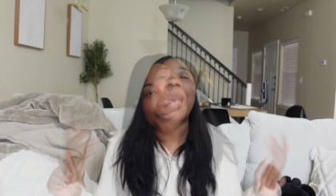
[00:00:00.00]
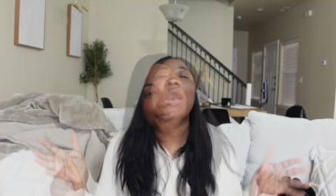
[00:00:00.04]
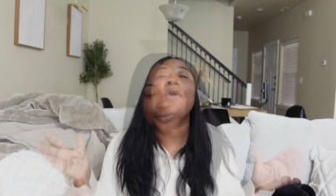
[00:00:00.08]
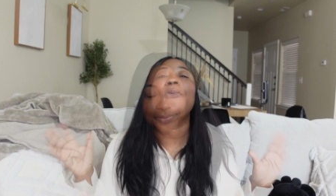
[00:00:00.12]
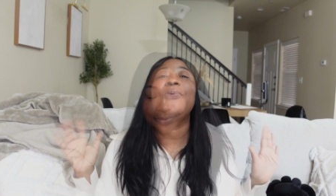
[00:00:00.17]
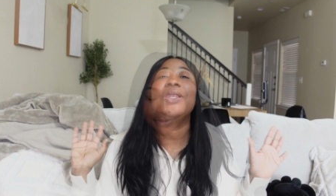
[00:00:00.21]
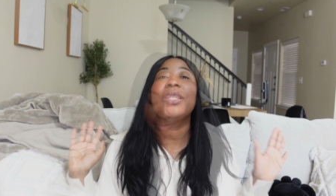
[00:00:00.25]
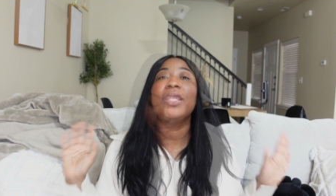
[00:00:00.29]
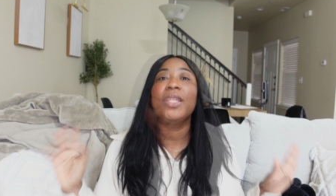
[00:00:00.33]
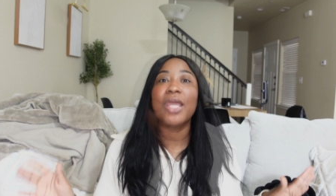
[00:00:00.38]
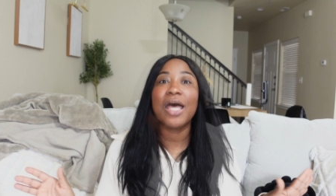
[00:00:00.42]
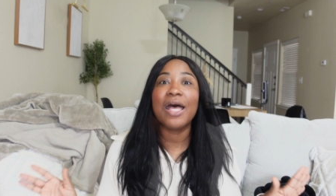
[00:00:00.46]
I
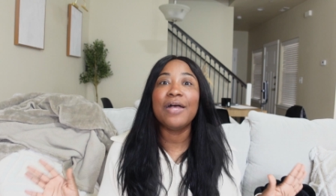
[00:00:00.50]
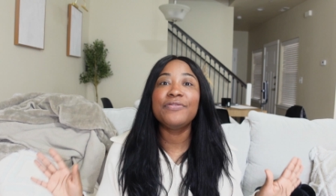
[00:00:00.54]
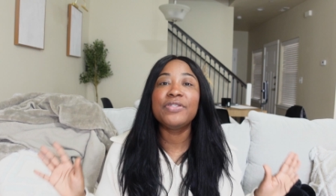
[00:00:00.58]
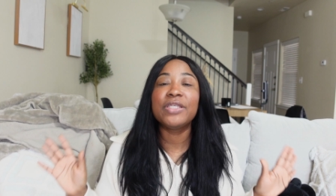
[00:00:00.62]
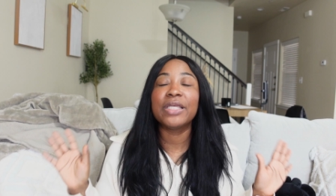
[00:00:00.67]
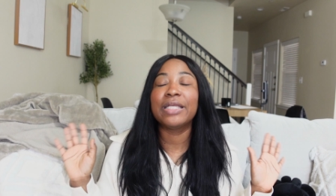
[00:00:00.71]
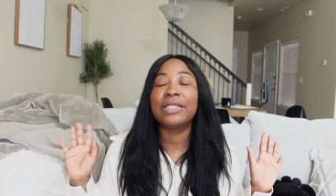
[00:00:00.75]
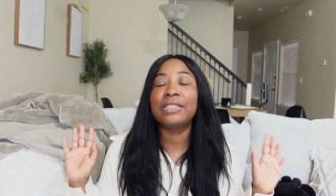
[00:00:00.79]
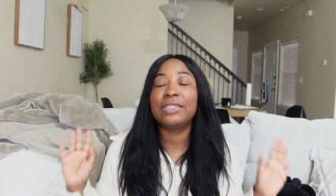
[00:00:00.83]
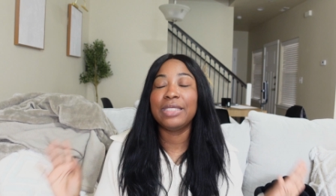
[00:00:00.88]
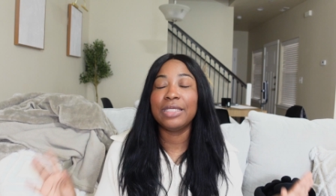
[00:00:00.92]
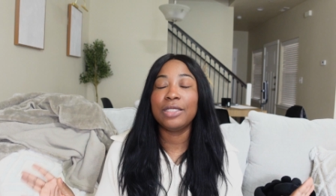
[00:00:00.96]
would love to
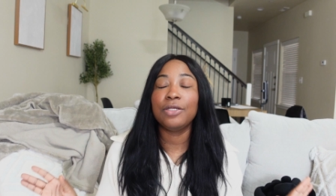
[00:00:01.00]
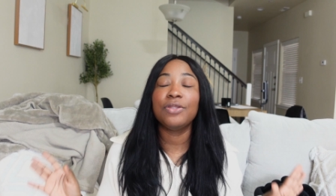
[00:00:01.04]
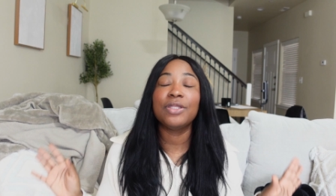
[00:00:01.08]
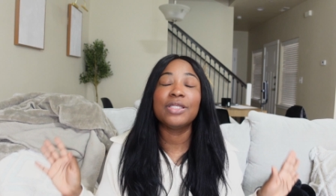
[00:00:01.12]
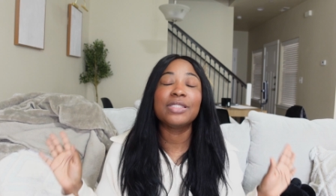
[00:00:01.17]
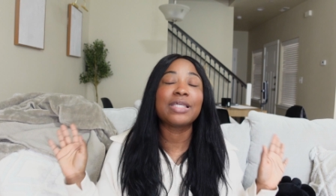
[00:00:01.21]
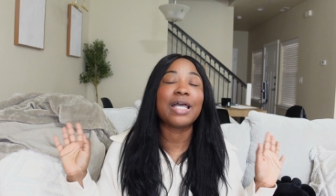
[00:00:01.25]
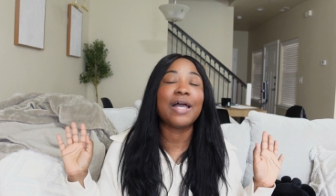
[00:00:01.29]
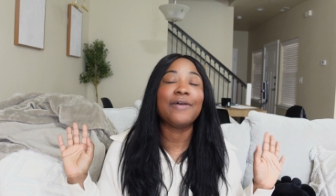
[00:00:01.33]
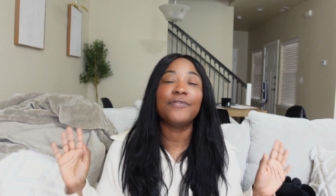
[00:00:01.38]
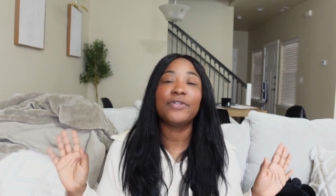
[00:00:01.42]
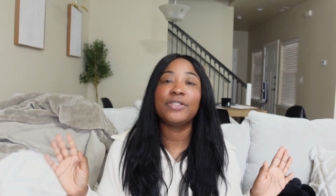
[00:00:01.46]
continue
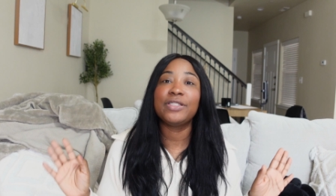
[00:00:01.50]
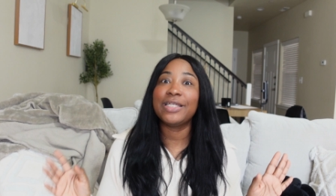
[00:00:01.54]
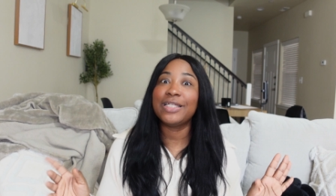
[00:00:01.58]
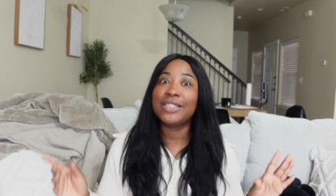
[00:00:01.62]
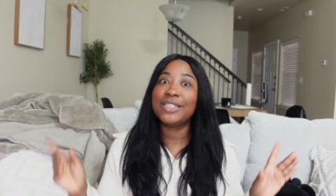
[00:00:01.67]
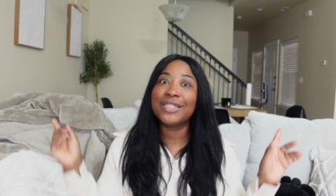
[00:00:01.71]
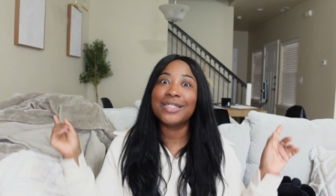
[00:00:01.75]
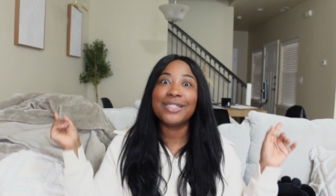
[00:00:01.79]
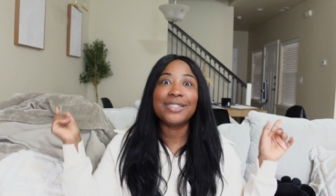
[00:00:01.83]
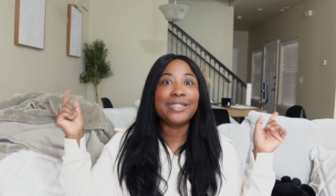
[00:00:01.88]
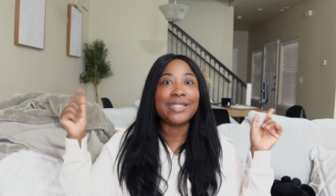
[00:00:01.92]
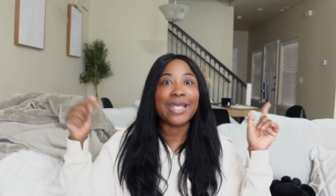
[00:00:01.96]
this
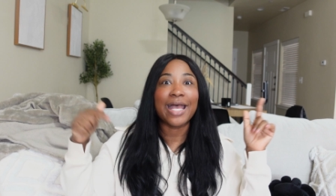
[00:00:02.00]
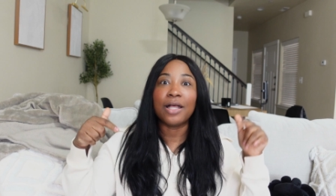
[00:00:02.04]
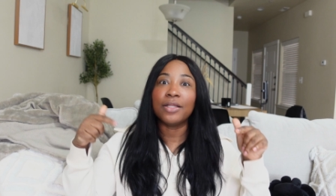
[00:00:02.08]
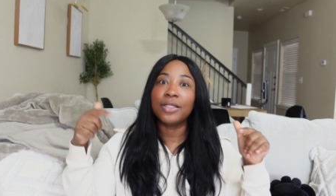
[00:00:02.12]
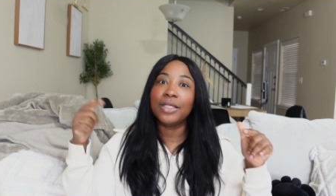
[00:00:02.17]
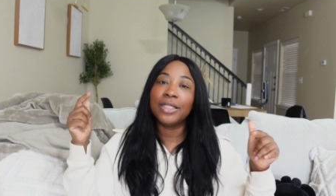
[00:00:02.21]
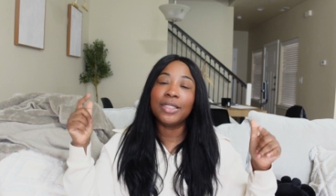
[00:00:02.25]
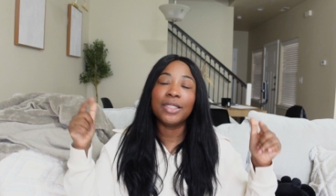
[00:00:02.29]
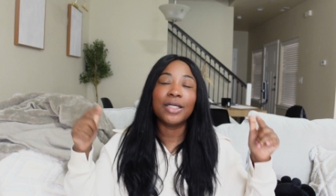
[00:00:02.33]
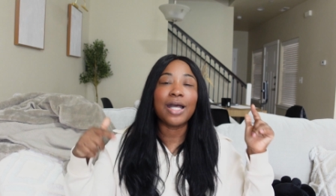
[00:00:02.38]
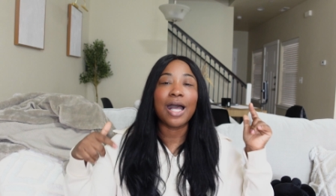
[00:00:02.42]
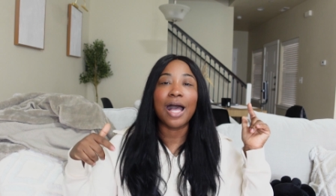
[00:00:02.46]
conversation down
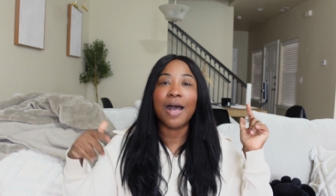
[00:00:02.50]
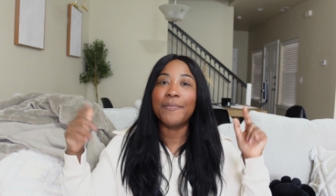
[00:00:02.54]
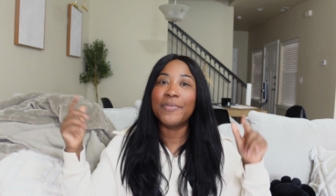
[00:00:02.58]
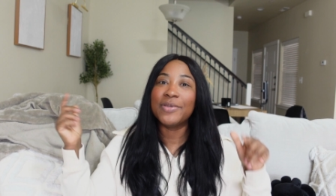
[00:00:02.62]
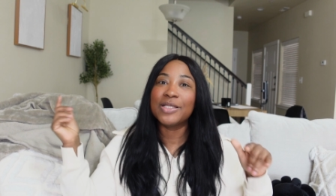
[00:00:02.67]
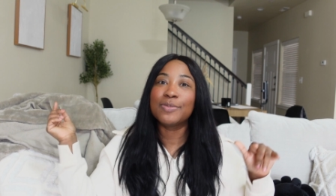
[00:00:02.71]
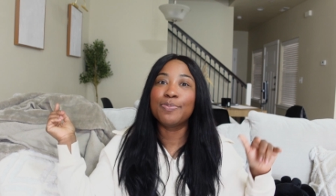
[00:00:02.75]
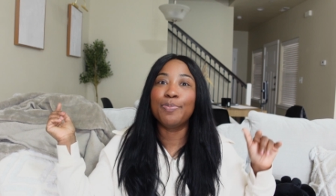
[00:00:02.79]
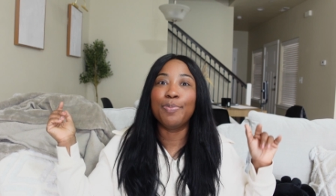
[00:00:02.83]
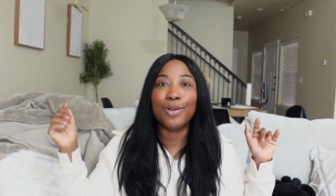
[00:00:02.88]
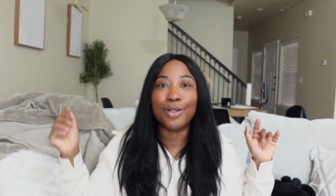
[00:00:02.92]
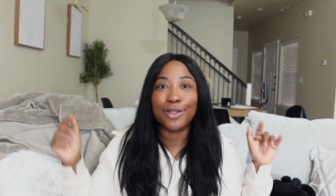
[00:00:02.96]
in the
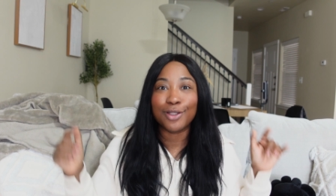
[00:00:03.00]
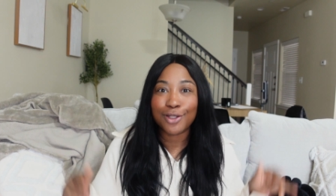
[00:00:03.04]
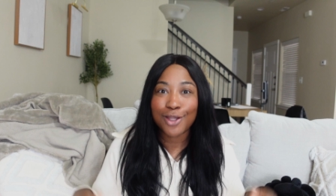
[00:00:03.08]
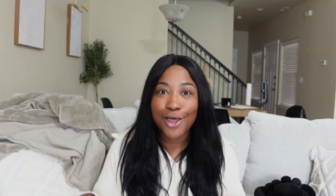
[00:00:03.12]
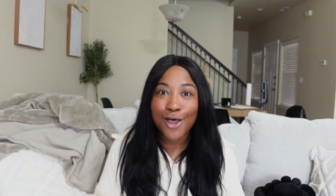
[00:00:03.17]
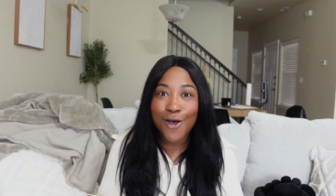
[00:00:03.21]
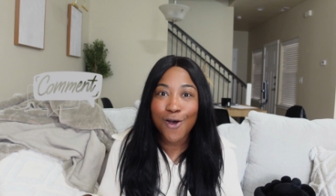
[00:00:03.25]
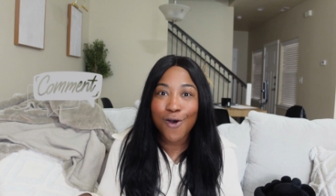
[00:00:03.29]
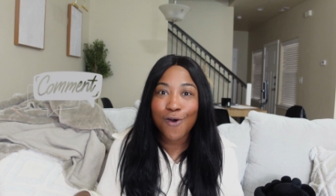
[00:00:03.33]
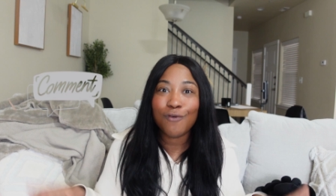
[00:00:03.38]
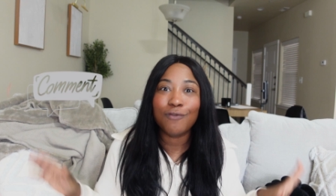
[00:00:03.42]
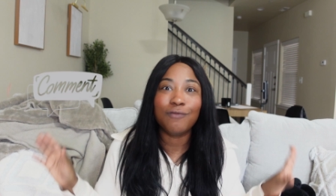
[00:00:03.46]
comments
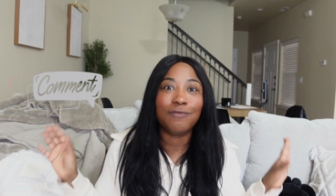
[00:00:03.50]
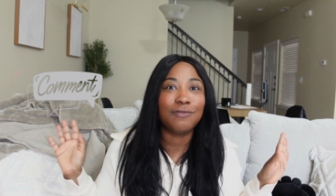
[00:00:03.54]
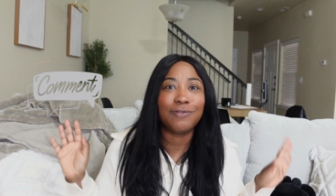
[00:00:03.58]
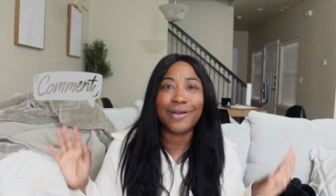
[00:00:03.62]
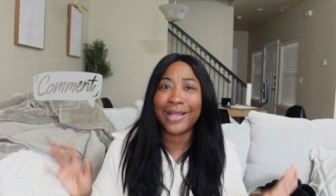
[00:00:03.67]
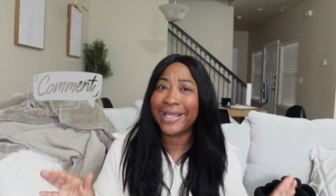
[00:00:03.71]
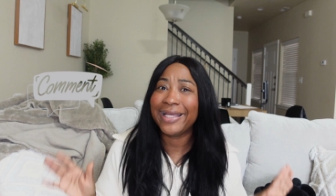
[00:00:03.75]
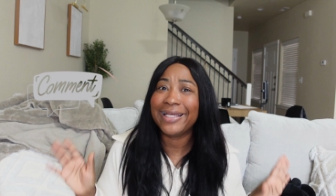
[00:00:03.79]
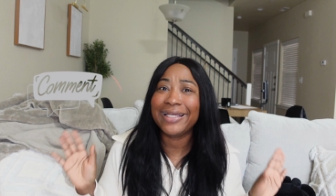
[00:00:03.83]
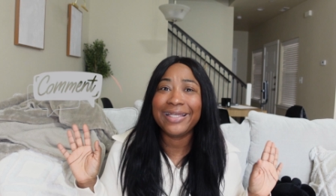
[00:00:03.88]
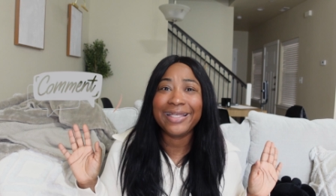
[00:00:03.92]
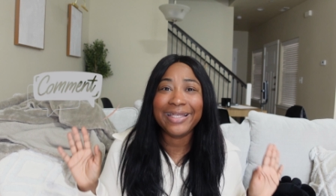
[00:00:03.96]
below
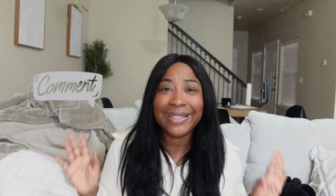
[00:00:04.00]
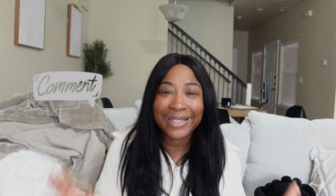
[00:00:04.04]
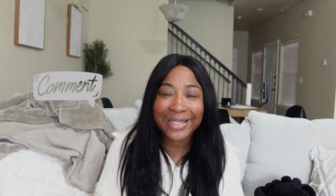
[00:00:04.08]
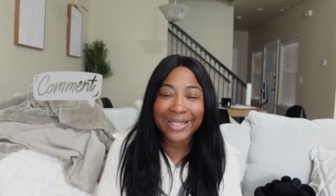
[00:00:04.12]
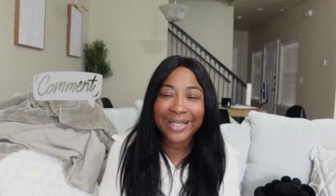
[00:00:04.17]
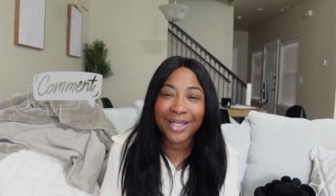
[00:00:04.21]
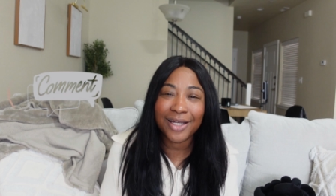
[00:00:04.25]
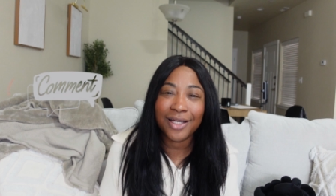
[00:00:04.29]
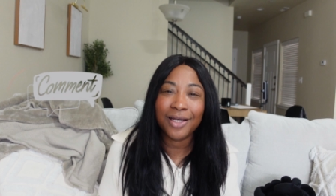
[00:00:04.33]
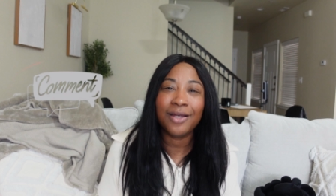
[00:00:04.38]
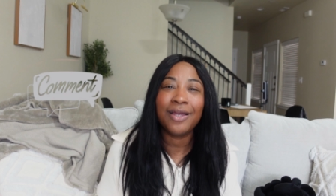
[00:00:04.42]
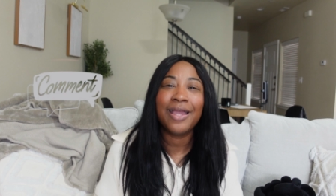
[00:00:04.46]
right
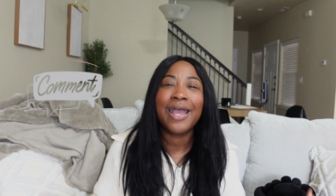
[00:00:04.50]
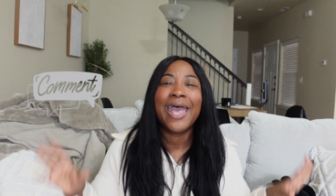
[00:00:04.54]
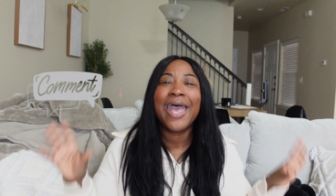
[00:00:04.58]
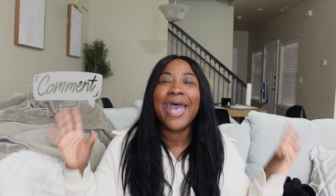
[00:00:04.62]
here.